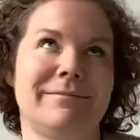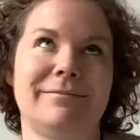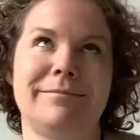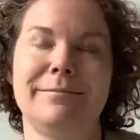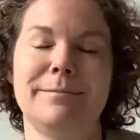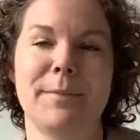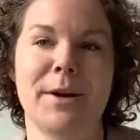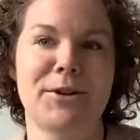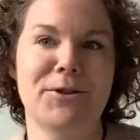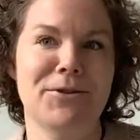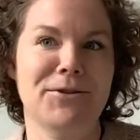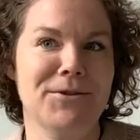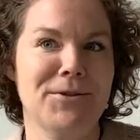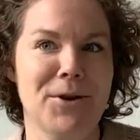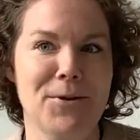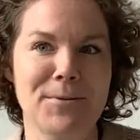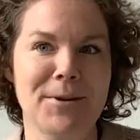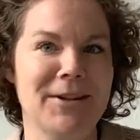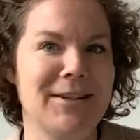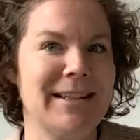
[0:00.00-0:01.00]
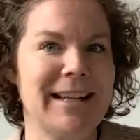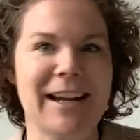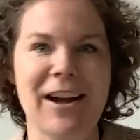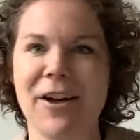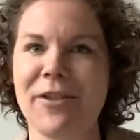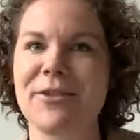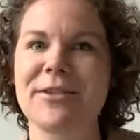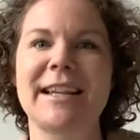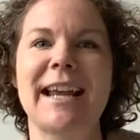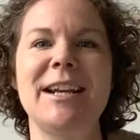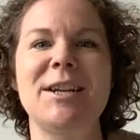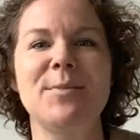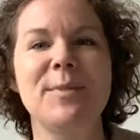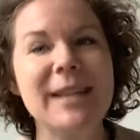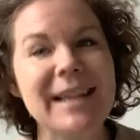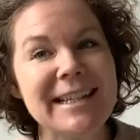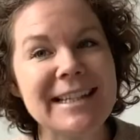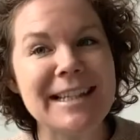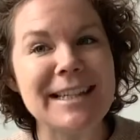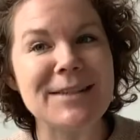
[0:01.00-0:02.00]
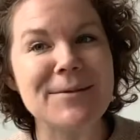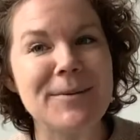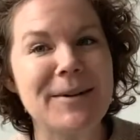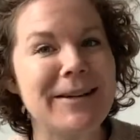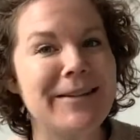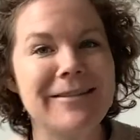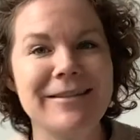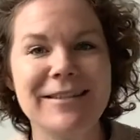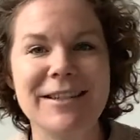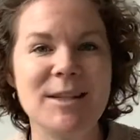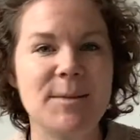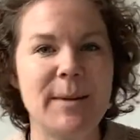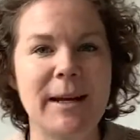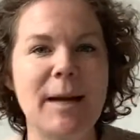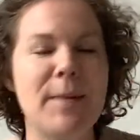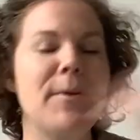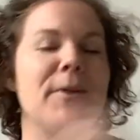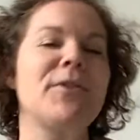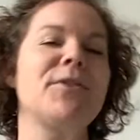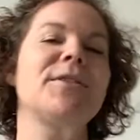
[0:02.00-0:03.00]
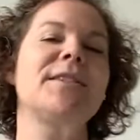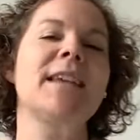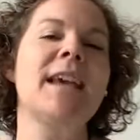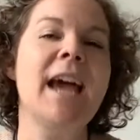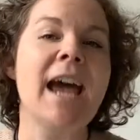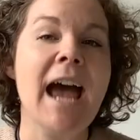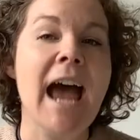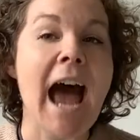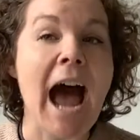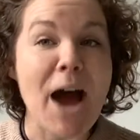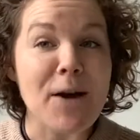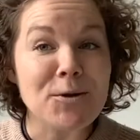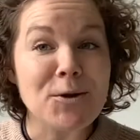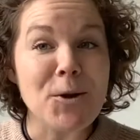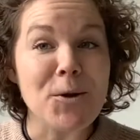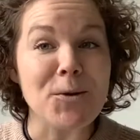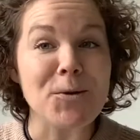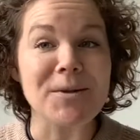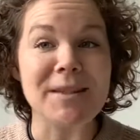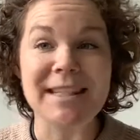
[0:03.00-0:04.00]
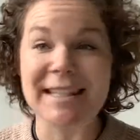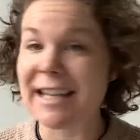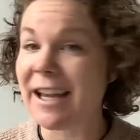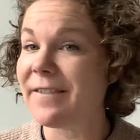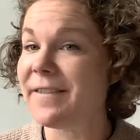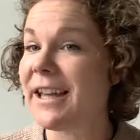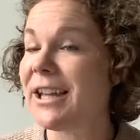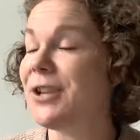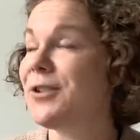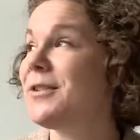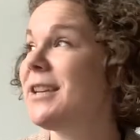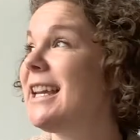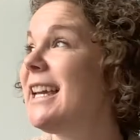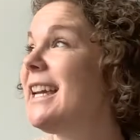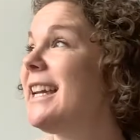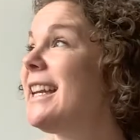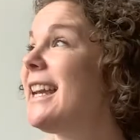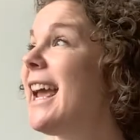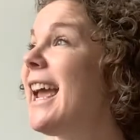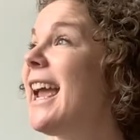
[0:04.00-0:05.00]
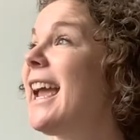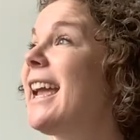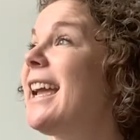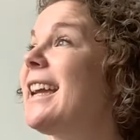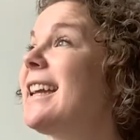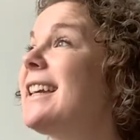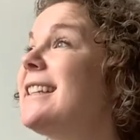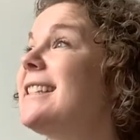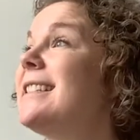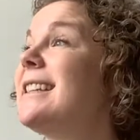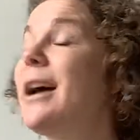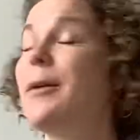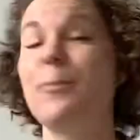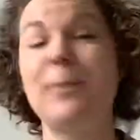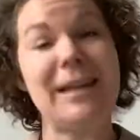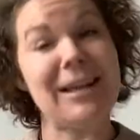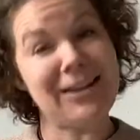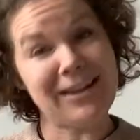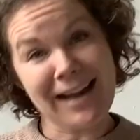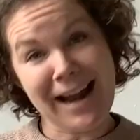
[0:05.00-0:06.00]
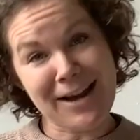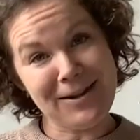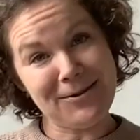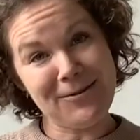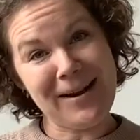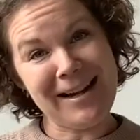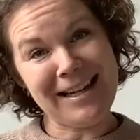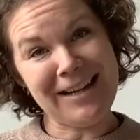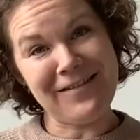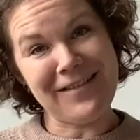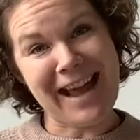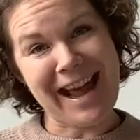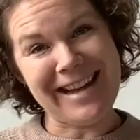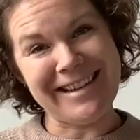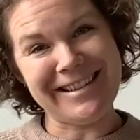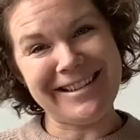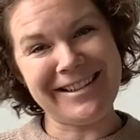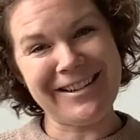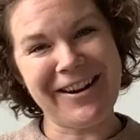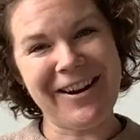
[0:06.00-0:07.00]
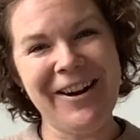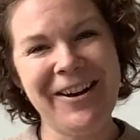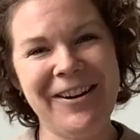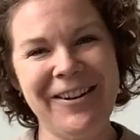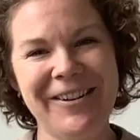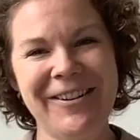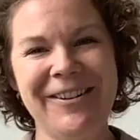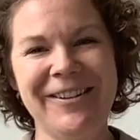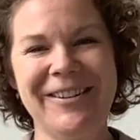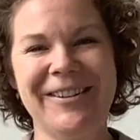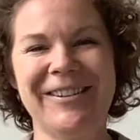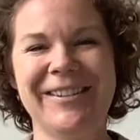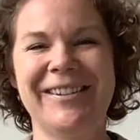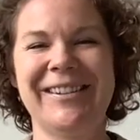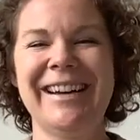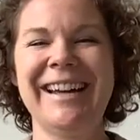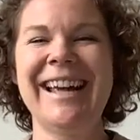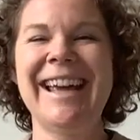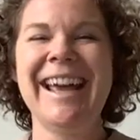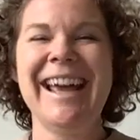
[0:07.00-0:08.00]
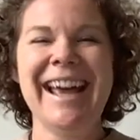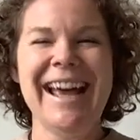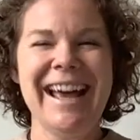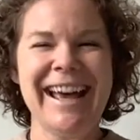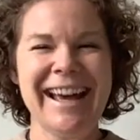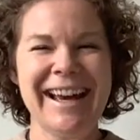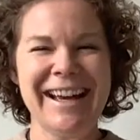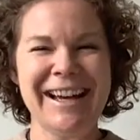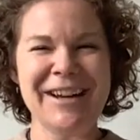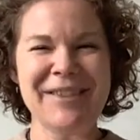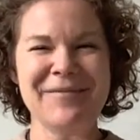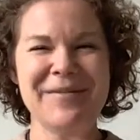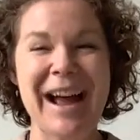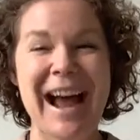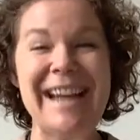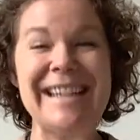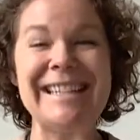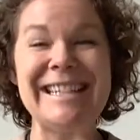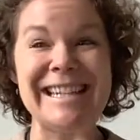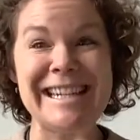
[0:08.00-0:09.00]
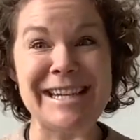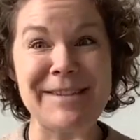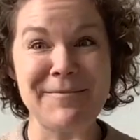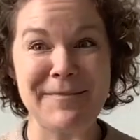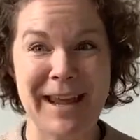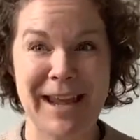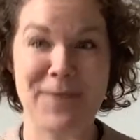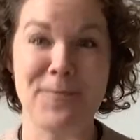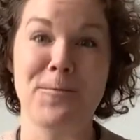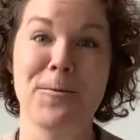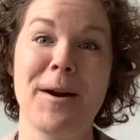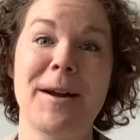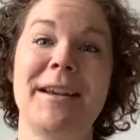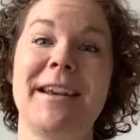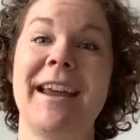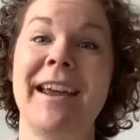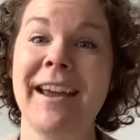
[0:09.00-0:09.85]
Marshall's, Home Goods, like all those kind of places where you just pick up all those household stuff that you need, and we could not do any of that. So I did make one